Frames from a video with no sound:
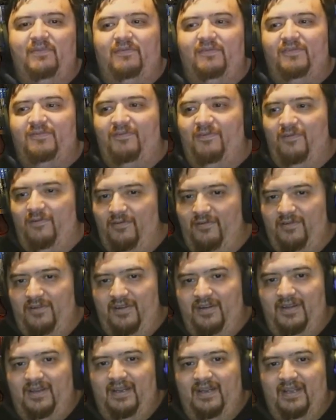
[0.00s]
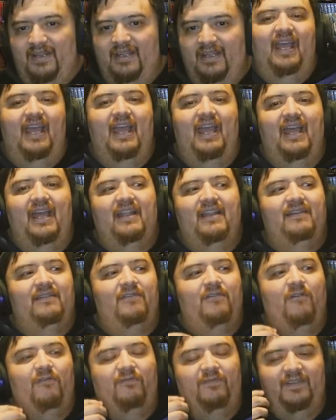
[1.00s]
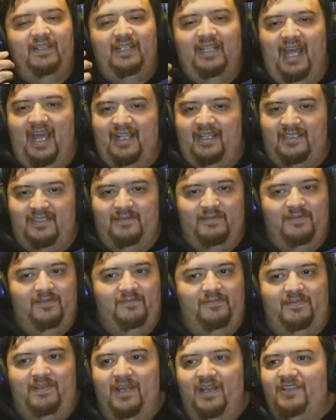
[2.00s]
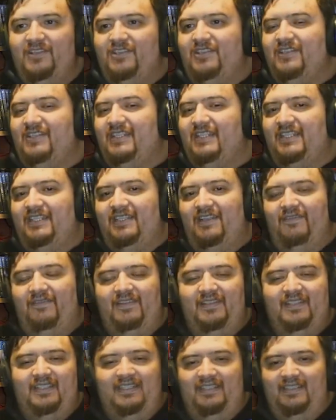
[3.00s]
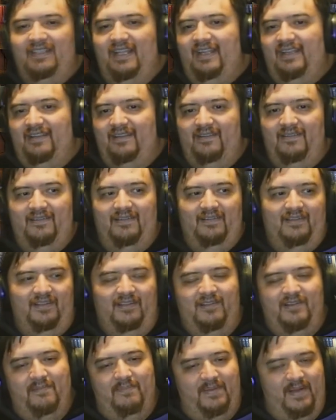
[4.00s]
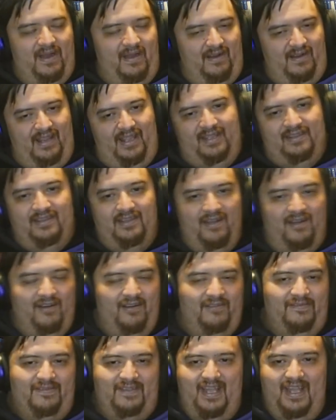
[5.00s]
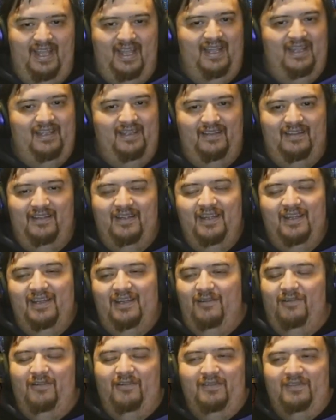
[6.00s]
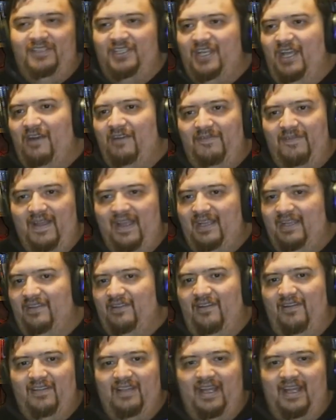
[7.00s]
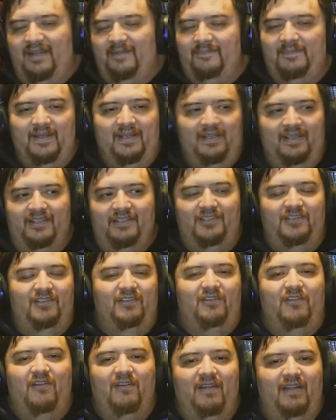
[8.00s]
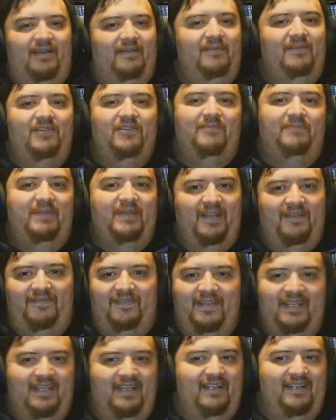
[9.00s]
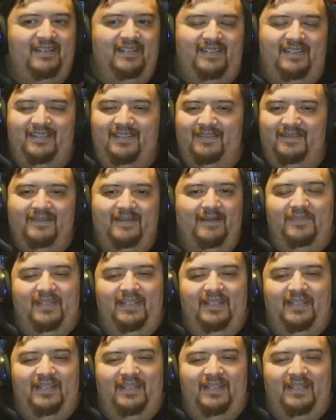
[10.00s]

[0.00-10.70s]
and moves forward, and hopefully they add some new dungeons and stuff. Because like you compare like the RFK or Shadowfang and all that to the current new BFD, and it's